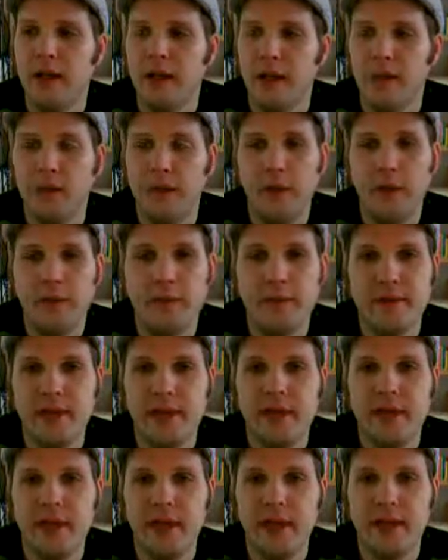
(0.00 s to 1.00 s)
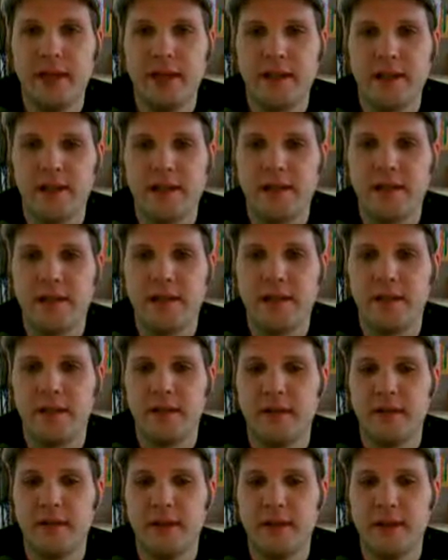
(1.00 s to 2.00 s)
The problem is that she has not
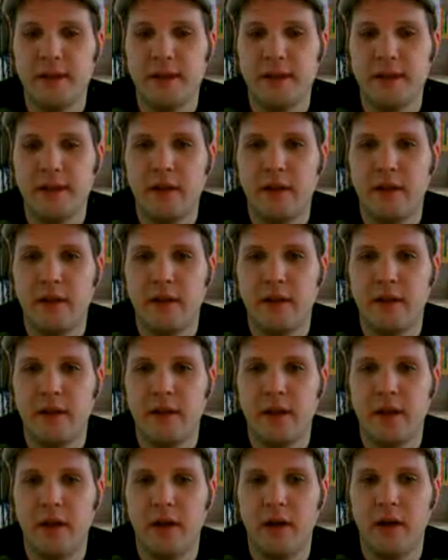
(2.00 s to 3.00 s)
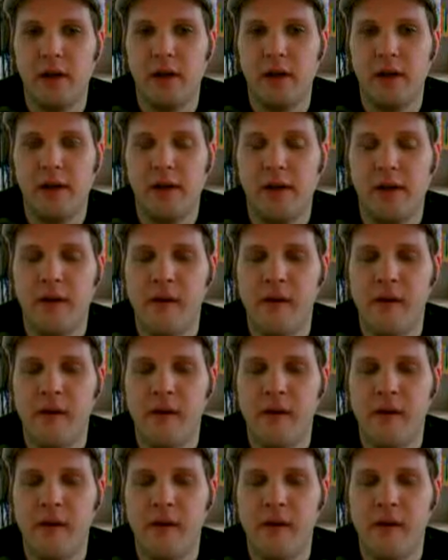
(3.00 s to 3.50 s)
written her